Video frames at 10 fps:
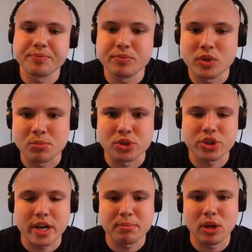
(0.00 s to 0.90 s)
No more
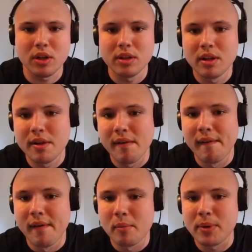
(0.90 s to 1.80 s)
trackball.
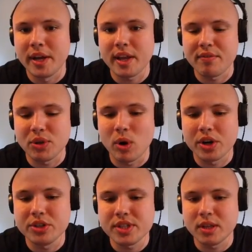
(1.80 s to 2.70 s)
But if you are
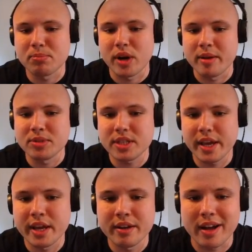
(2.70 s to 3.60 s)
using the Prime
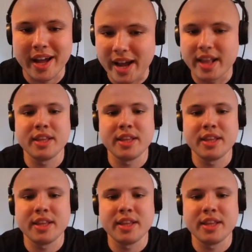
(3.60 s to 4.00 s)
Scan, I highly